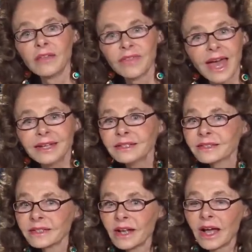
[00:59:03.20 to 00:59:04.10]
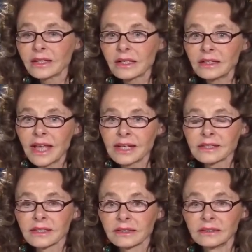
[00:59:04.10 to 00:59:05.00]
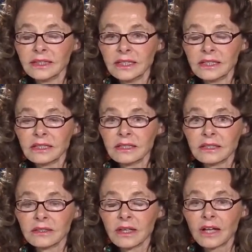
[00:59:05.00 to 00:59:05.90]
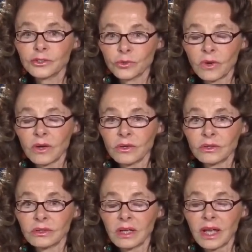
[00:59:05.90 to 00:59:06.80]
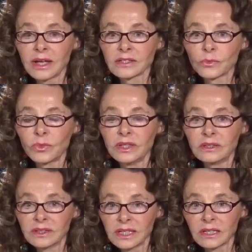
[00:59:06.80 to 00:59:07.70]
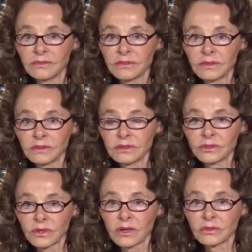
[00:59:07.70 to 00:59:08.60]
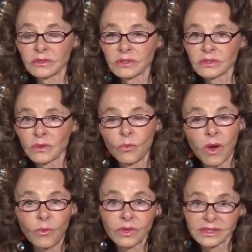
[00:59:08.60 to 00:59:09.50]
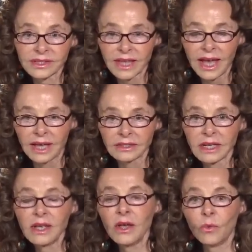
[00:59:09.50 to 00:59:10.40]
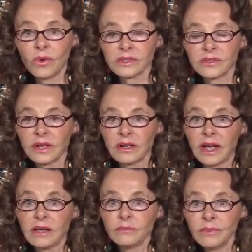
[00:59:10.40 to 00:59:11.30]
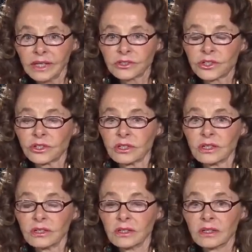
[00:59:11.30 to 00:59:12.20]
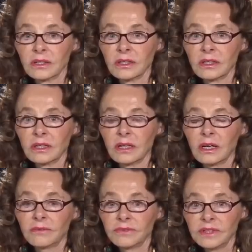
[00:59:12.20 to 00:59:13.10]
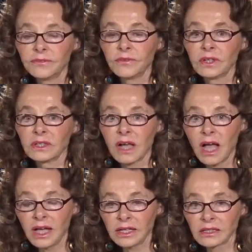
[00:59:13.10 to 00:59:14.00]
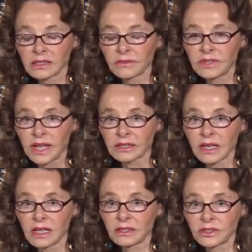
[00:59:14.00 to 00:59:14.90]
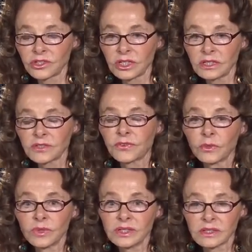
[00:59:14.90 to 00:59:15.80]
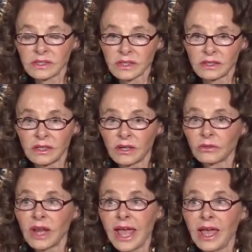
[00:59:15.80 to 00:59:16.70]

That is not classically a drone as we think of drones? What was that? Was there a mixture of different kinds of technologies for reasons unknown?